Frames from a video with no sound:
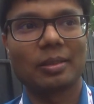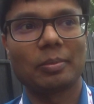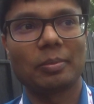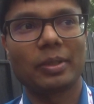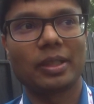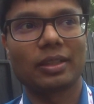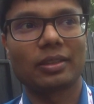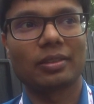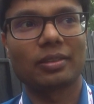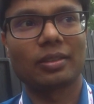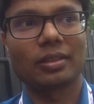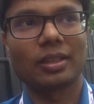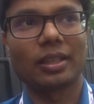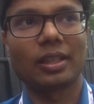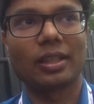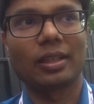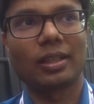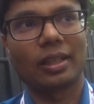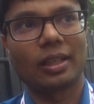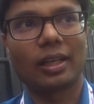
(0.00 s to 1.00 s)
But
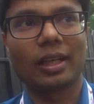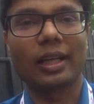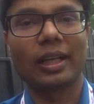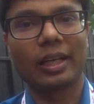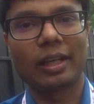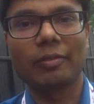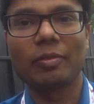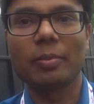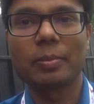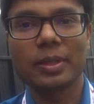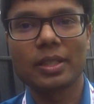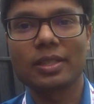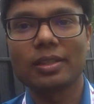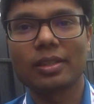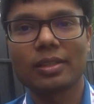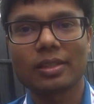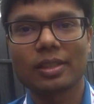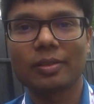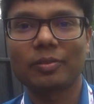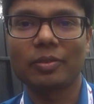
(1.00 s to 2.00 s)
yeah, I have a
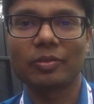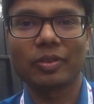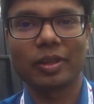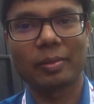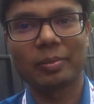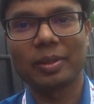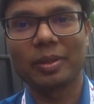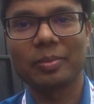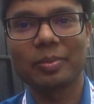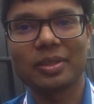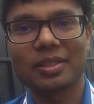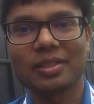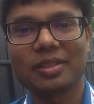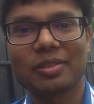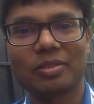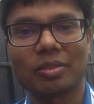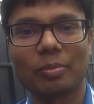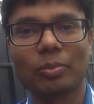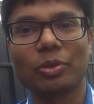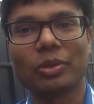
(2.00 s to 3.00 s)
business, I have a family
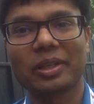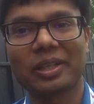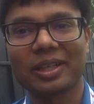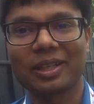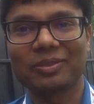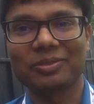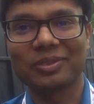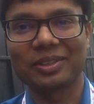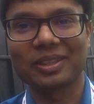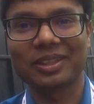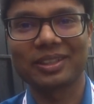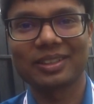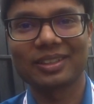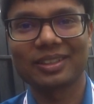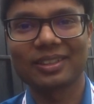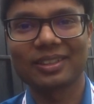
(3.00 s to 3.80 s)
business, so I'm looking after it.